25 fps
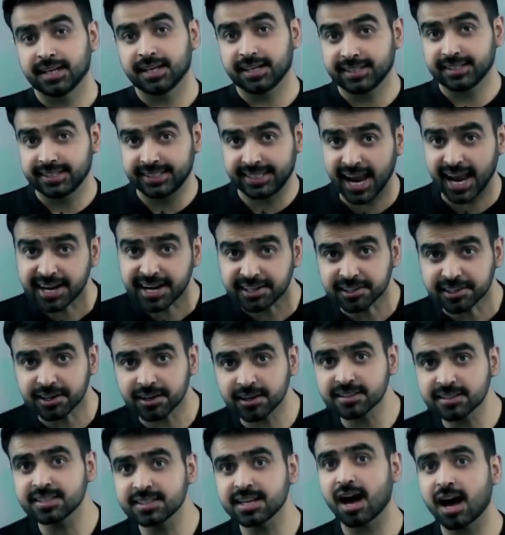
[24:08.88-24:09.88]

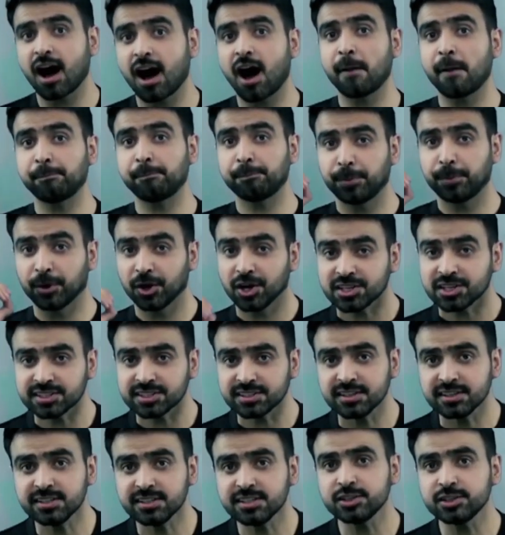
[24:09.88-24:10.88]
Debtors are
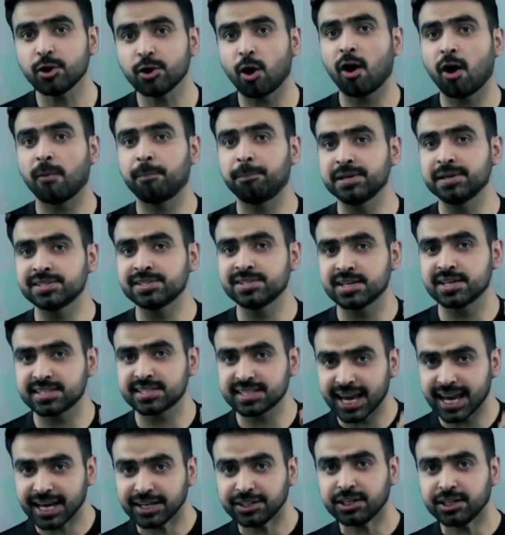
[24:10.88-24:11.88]
persons or business
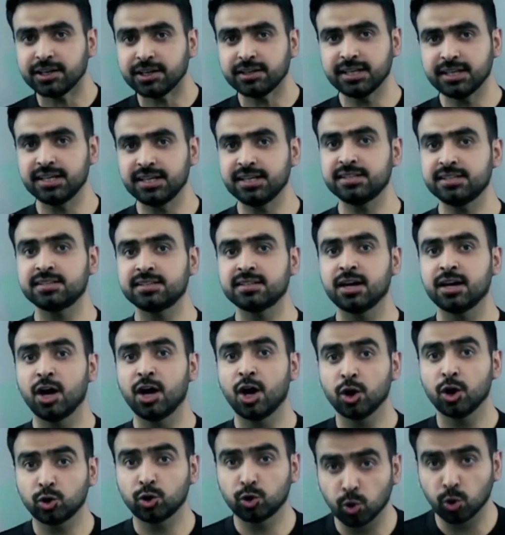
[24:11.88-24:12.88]
entities
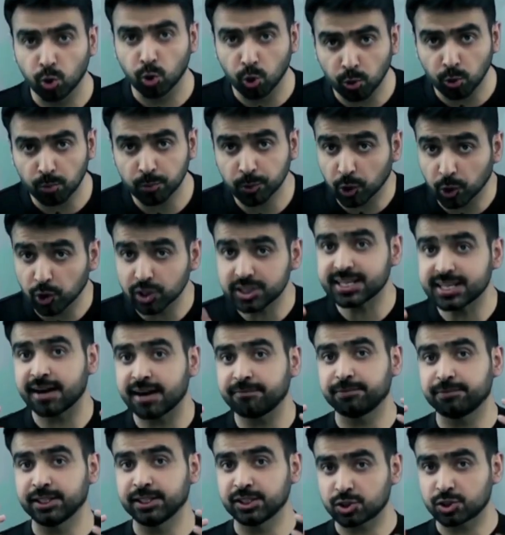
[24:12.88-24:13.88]
to whom goods have
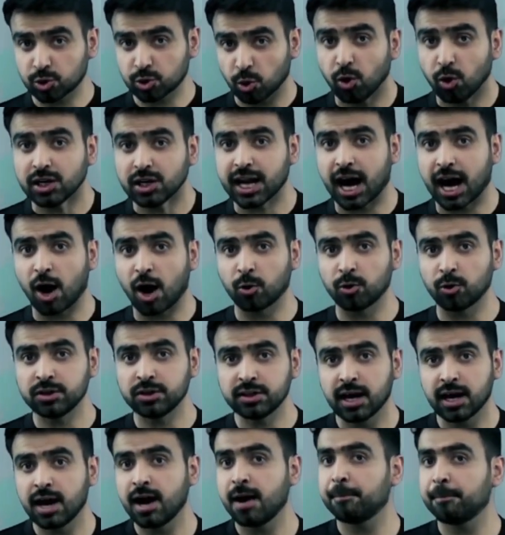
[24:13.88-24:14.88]
been sold out
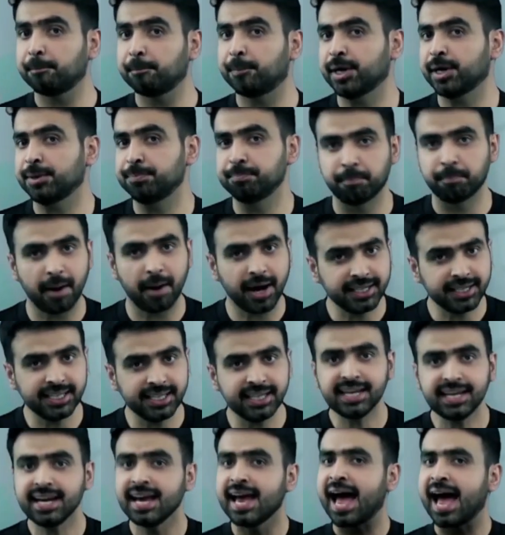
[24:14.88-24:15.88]
but
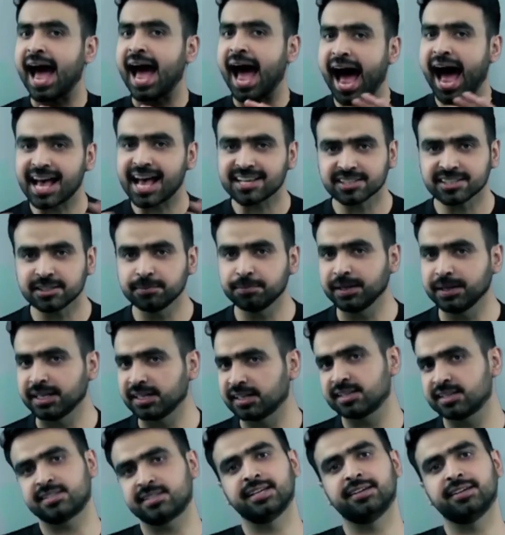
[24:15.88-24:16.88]
money hasn't been
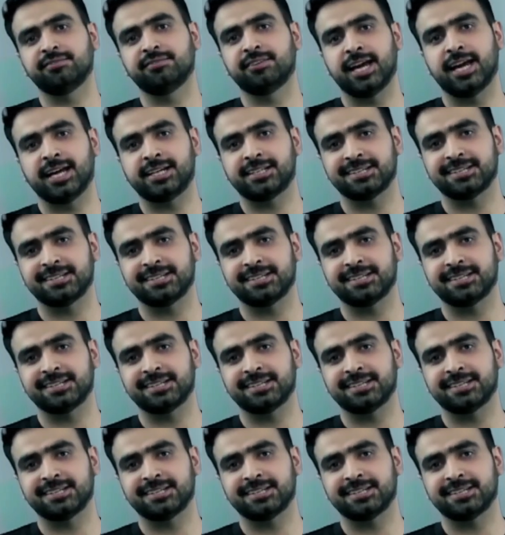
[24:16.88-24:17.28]
received yet.